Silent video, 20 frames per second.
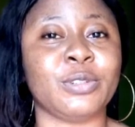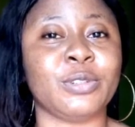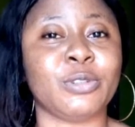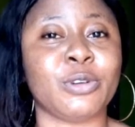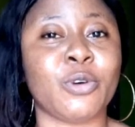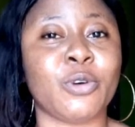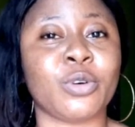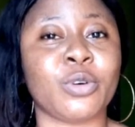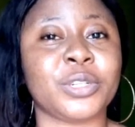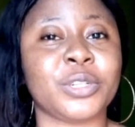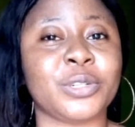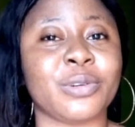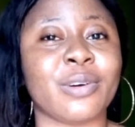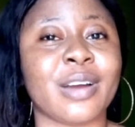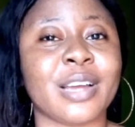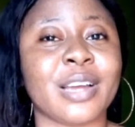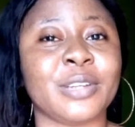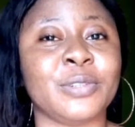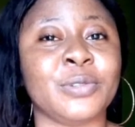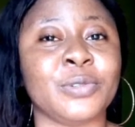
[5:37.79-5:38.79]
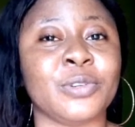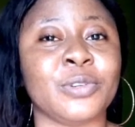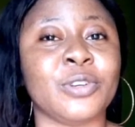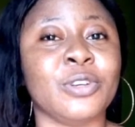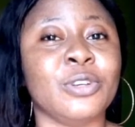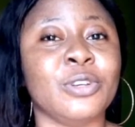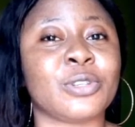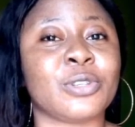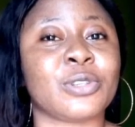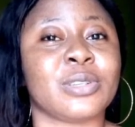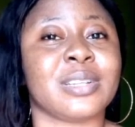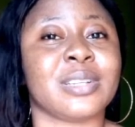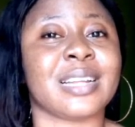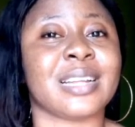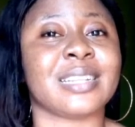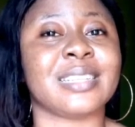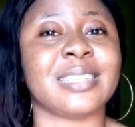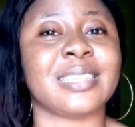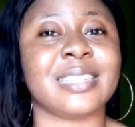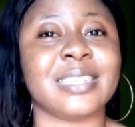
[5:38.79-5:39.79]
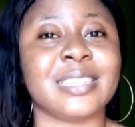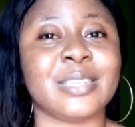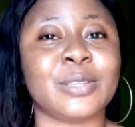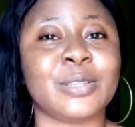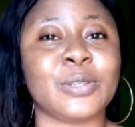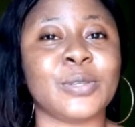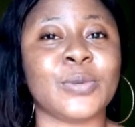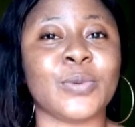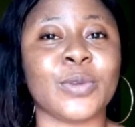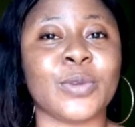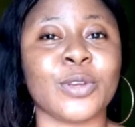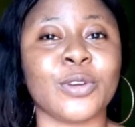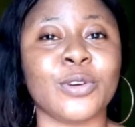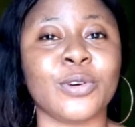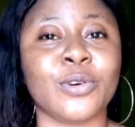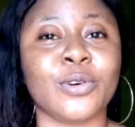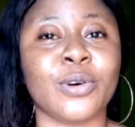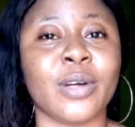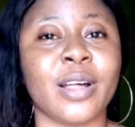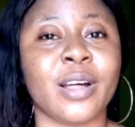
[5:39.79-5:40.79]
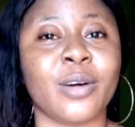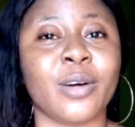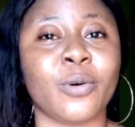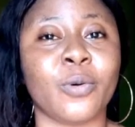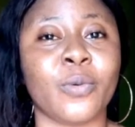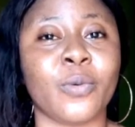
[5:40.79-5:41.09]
So what should I do? So that things will go